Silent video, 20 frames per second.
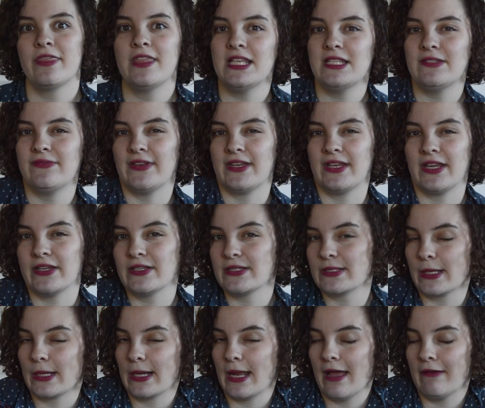This video is
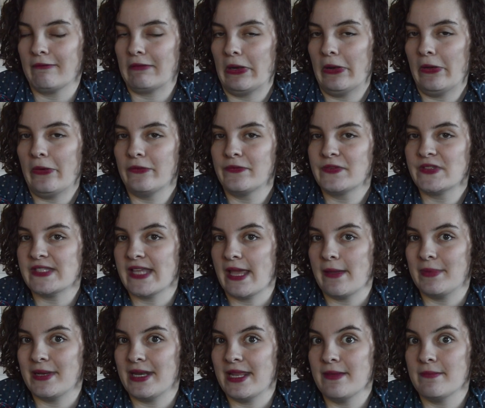going to have a lot of
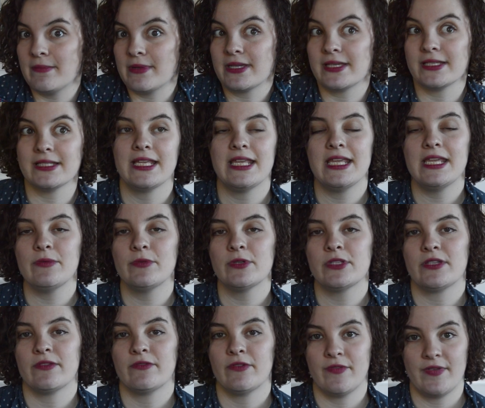Seb in it because he
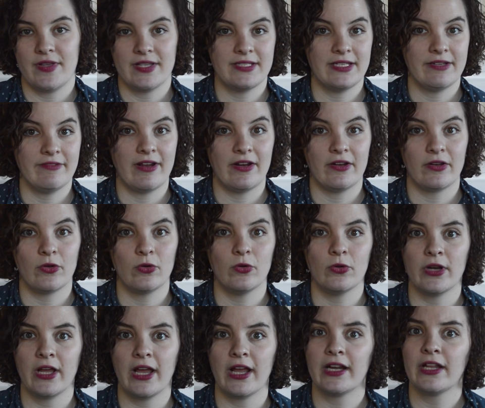was reversing around a
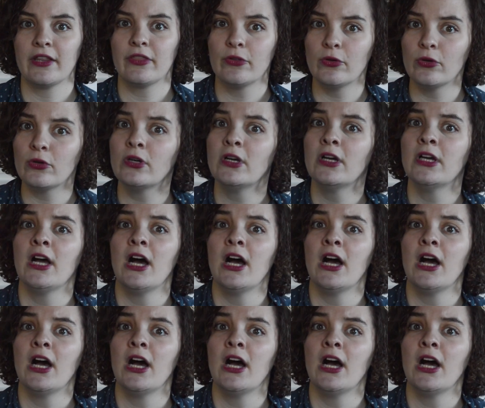corner, and I thought